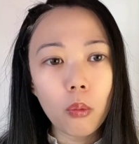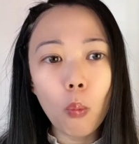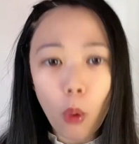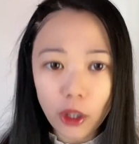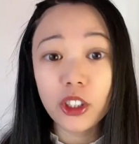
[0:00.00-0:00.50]

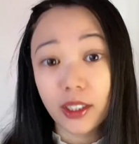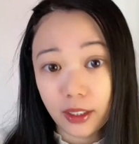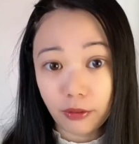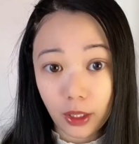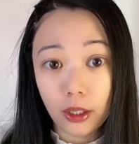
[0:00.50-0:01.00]
watch
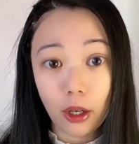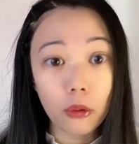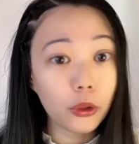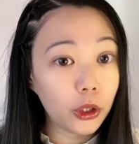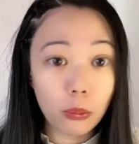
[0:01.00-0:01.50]
this
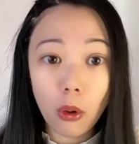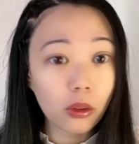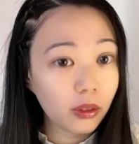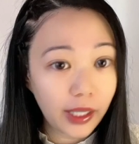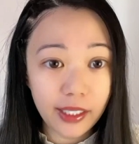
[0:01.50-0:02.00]
video, you
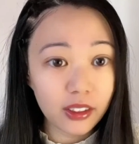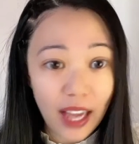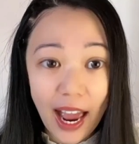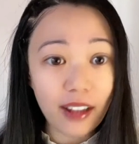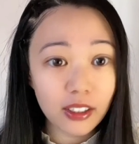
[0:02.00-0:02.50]
won't need
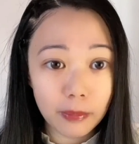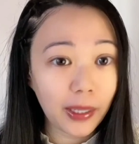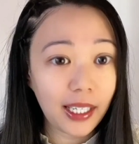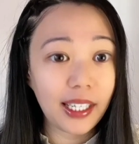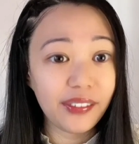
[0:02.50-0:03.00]
to ask
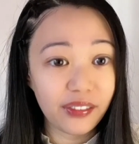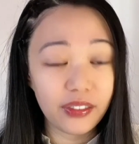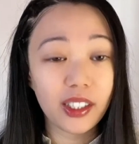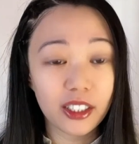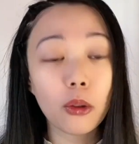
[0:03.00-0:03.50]

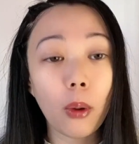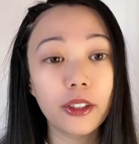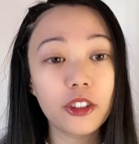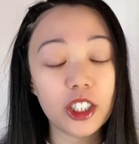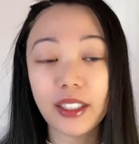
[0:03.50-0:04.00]
me this
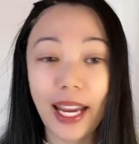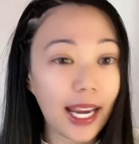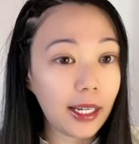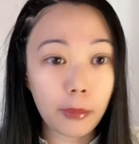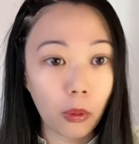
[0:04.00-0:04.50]
question
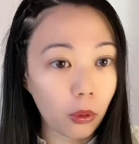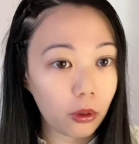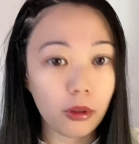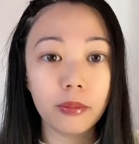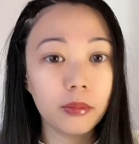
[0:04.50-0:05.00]
anymore.